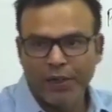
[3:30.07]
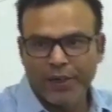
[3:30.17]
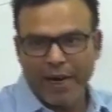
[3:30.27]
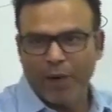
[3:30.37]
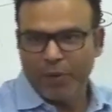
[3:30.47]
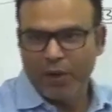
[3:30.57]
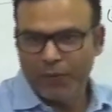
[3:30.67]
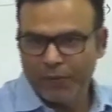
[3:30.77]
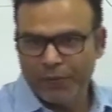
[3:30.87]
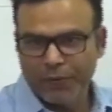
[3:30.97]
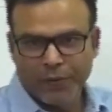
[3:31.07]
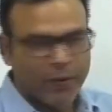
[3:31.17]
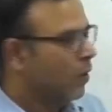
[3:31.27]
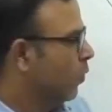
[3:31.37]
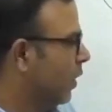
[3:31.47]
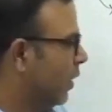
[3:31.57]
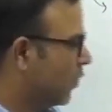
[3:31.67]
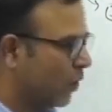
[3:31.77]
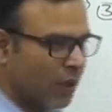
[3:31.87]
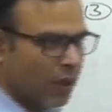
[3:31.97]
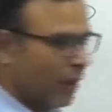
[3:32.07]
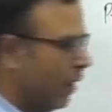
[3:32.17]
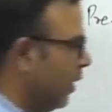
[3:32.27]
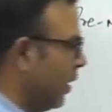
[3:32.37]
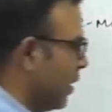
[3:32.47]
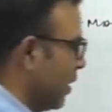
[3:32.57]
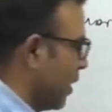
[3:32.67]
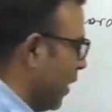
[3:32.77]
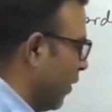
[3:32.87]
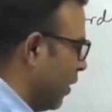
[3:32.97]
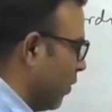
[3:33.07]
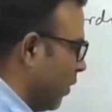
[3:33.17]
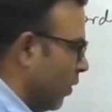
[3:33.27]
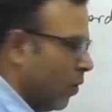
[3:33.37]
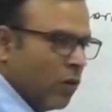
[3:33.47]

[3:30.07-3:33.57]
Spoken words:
Trapped now. So the still heat is inside what called?